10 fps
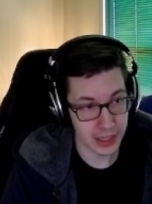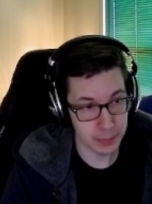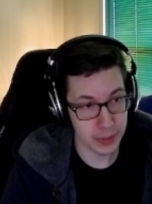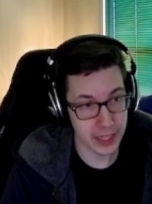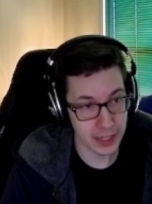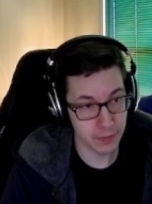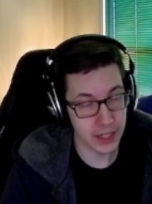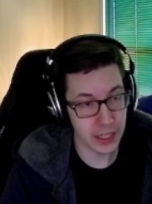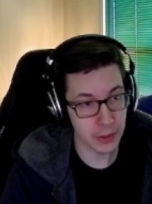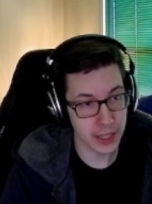that playing
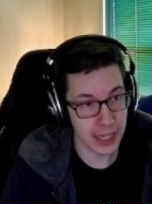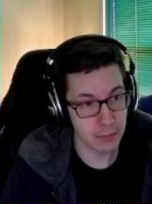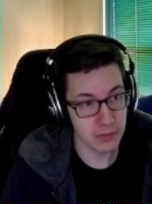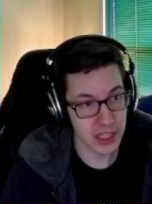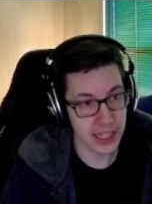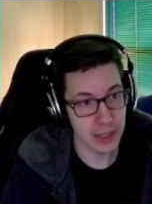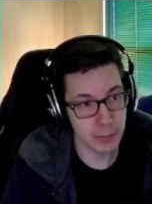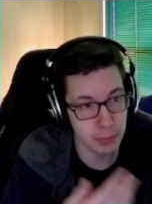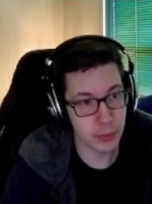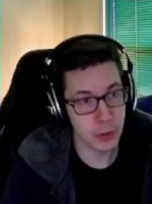video games
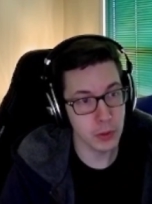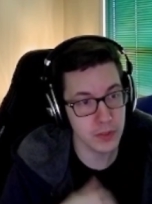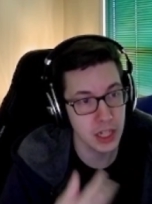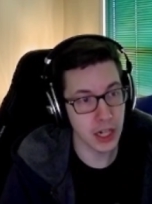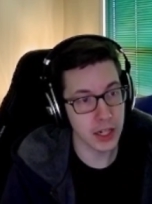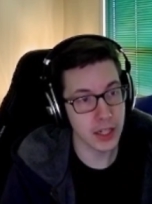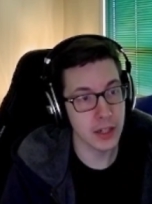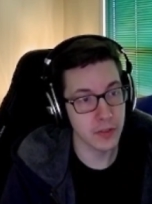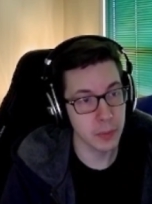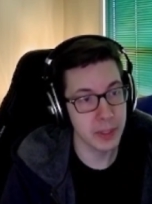improves
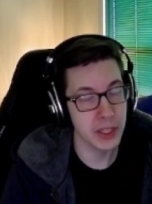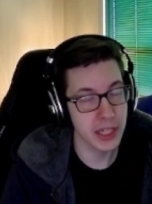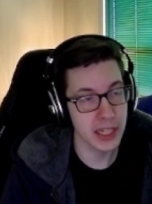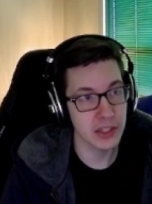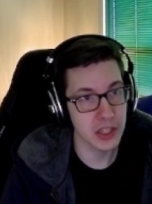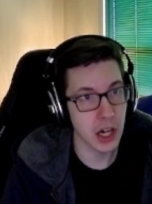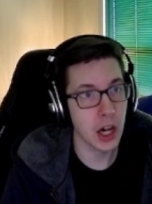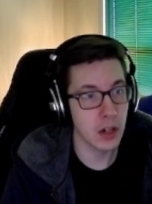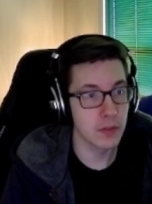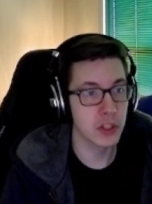cognitive abilities
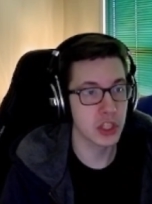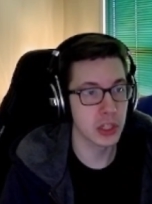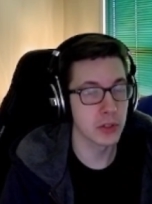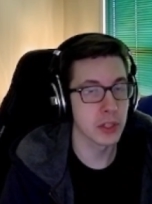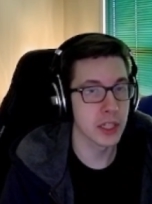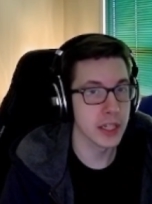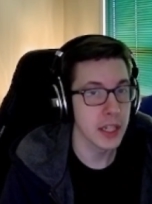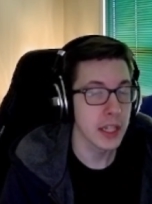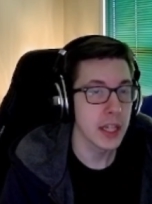of children,